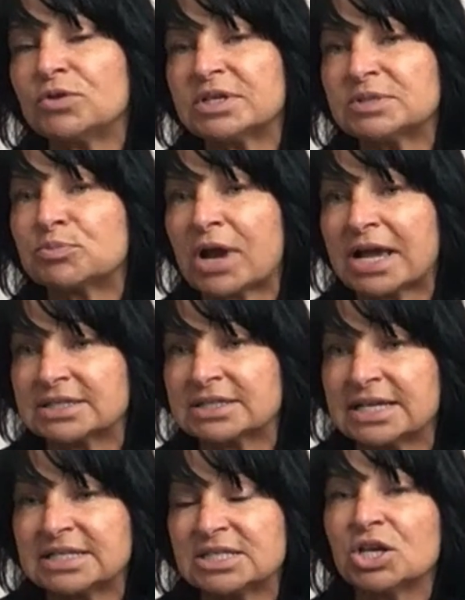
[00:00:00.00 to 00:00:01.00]
this
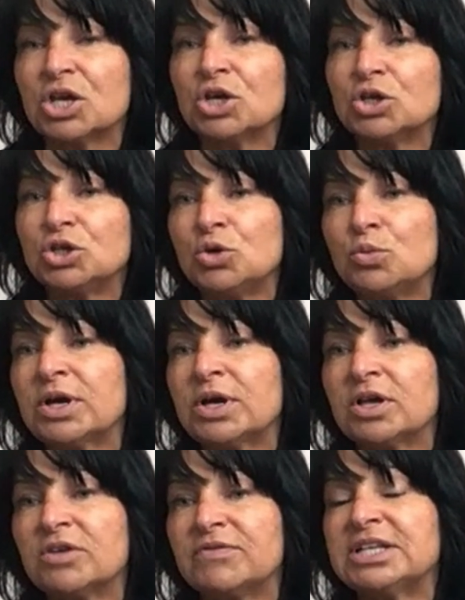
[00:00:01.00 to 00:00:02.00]
practice, you
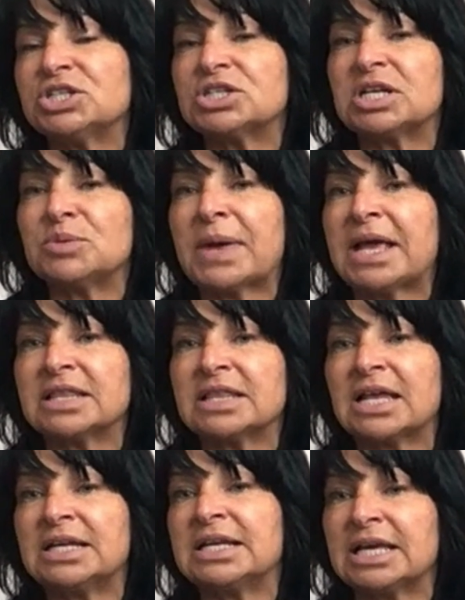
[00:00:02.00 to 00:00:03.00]
will eventually make
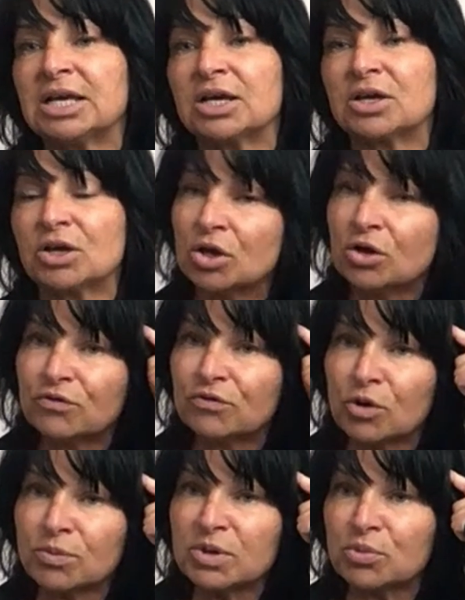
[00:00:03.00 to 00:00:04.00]
that link
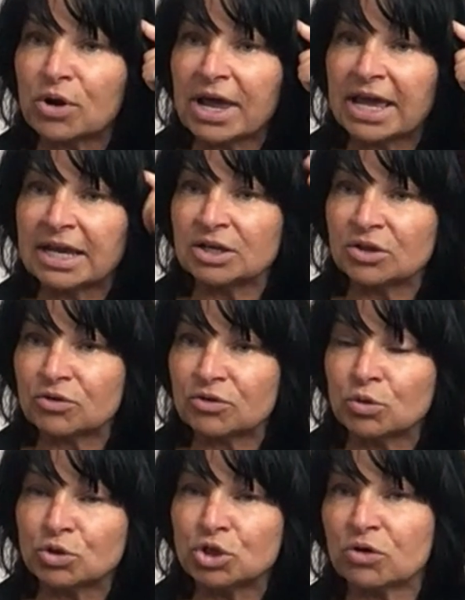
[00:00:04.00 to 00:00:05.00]
from the brain through
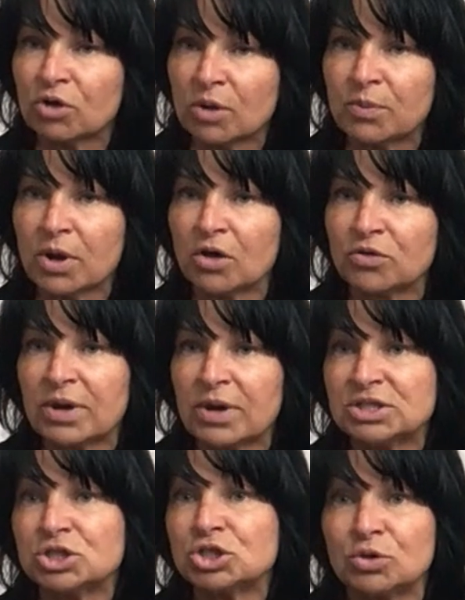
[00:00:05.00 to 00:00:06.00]
your neuro
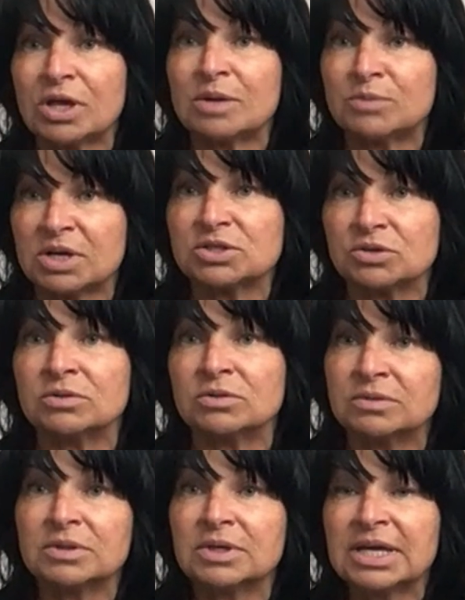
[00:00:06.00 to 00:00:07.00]
pathways to that muscle.
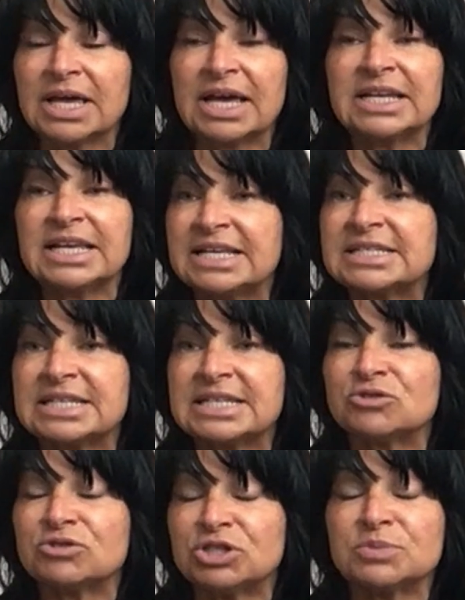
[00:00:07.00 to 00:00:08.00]
And it is
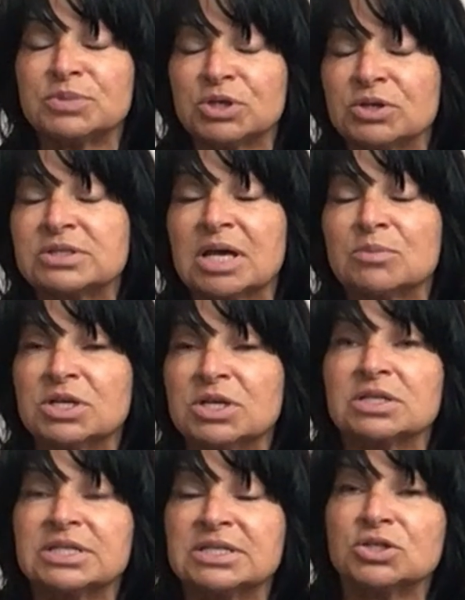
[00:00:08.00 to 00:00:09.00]
literally just because that
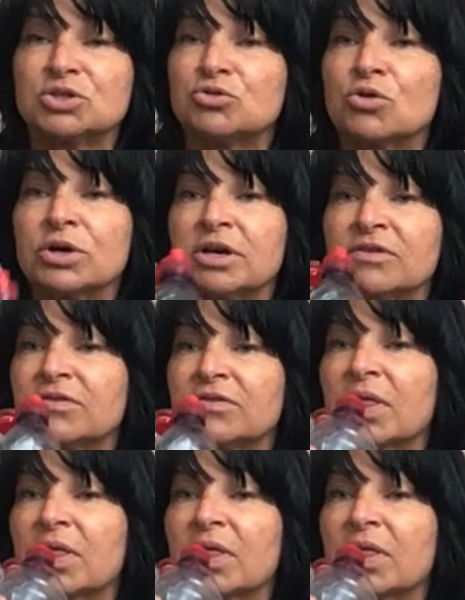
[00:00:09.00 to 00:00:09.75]
muscle isn't strong enough.